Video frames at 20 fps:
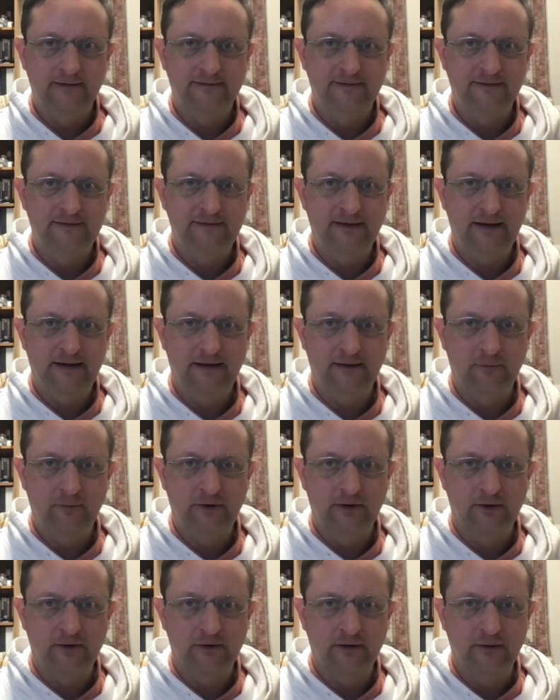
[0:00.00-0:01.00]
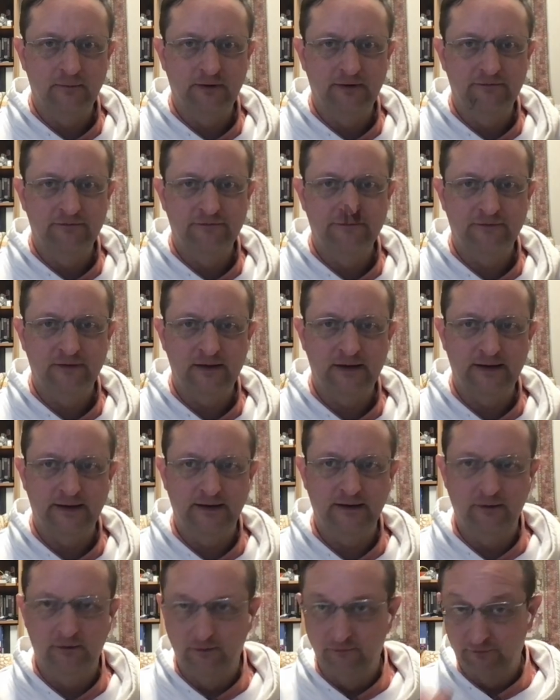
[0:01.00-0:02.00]
today we are going to be
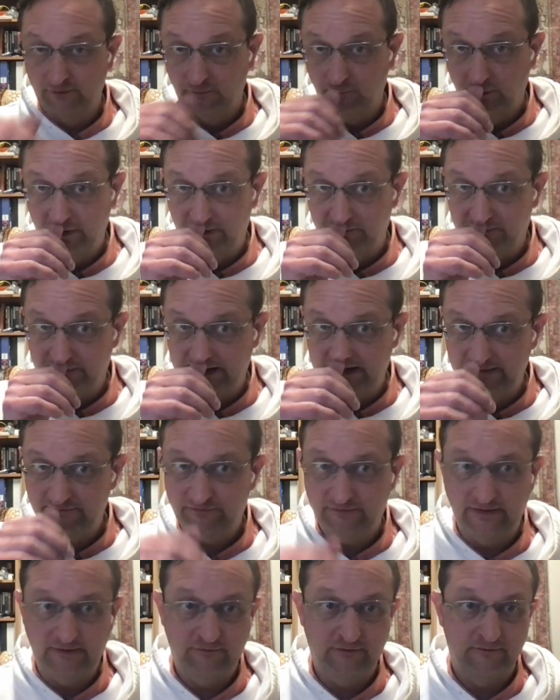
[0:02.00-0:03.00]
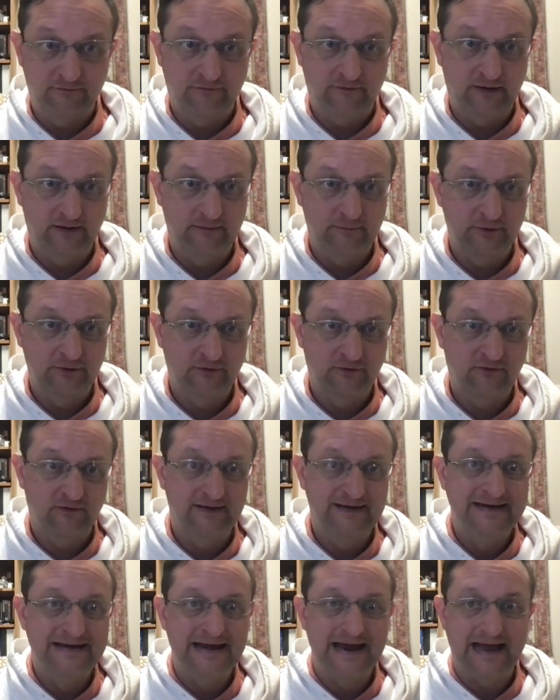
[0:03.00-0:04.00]
flying over one of my favorite fibers,
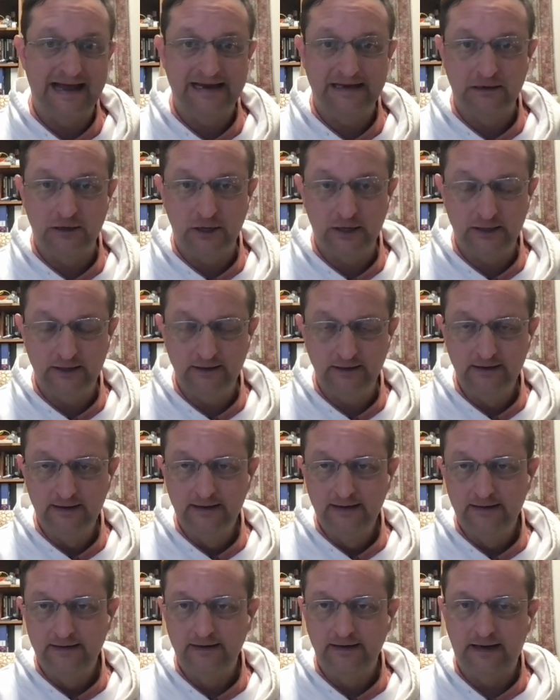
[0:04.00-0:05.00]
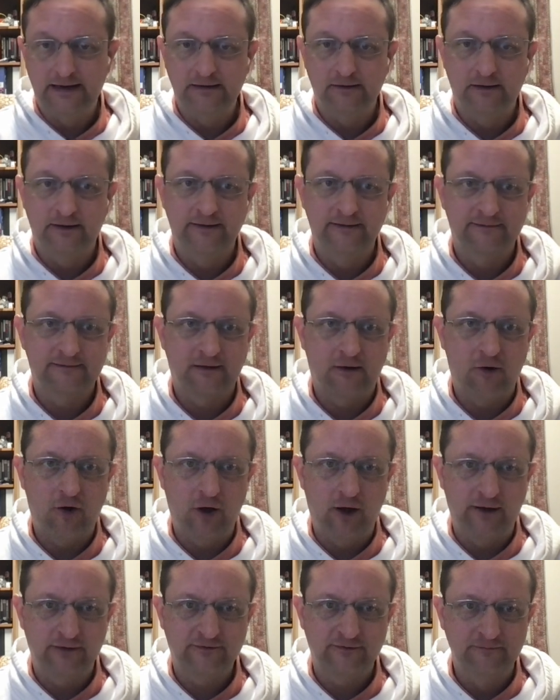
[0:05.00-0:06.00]
nylon. Nylon is
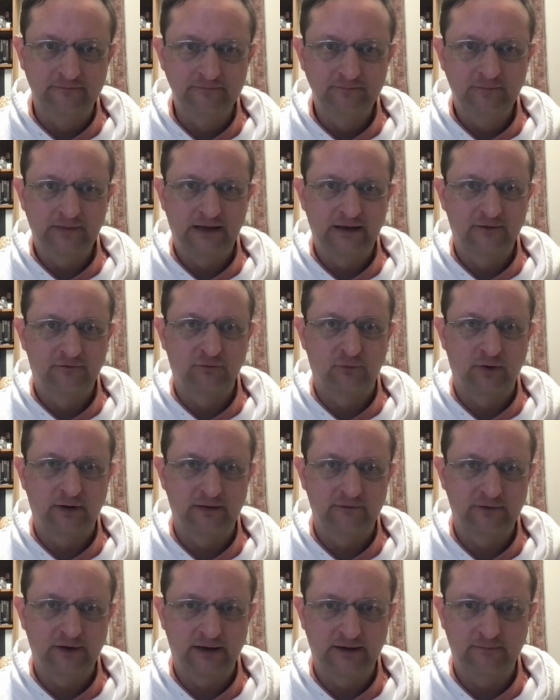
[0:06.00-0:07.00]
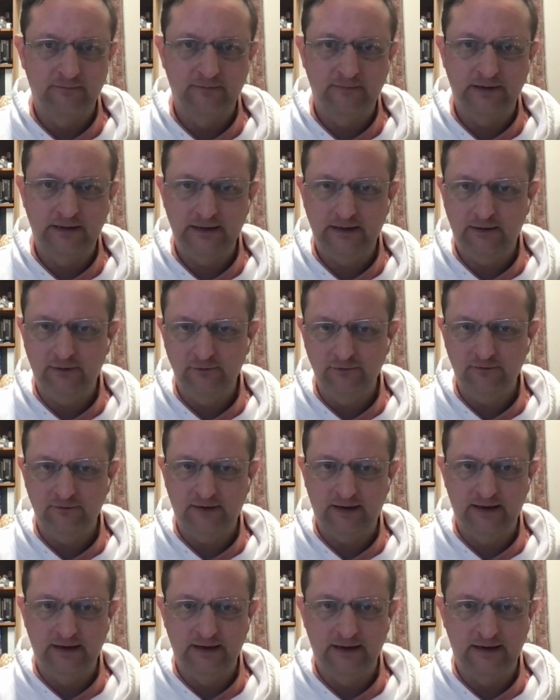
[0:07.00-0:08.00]
awesome. It's what I've got in my house,
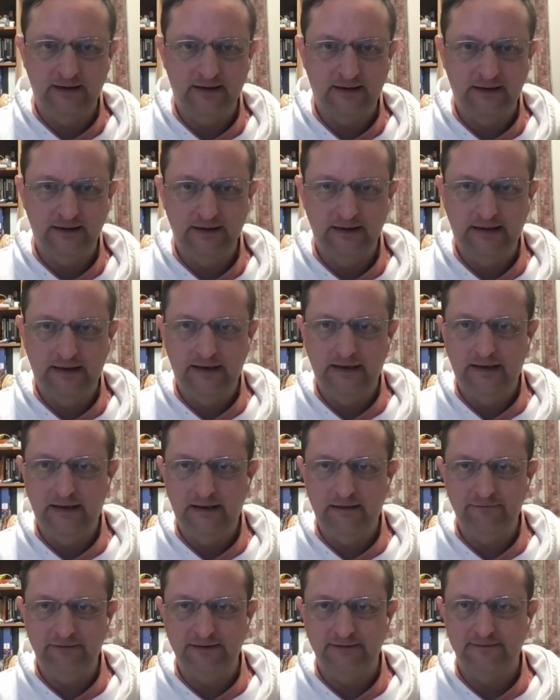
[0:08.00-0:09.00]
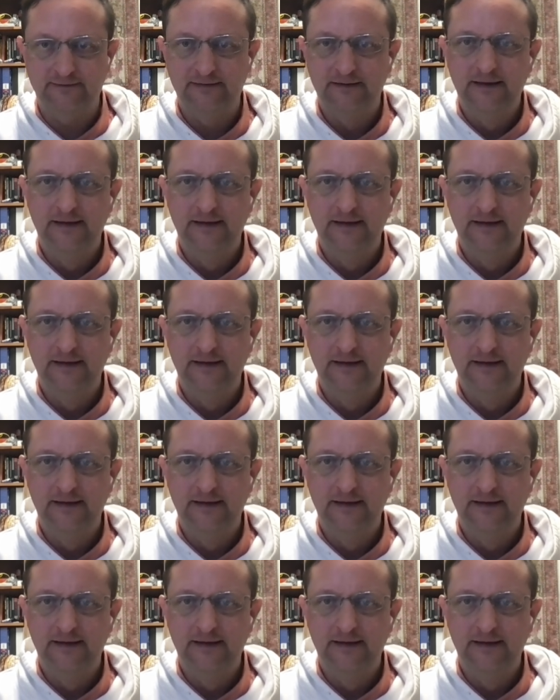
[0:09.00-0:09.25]
and I love it.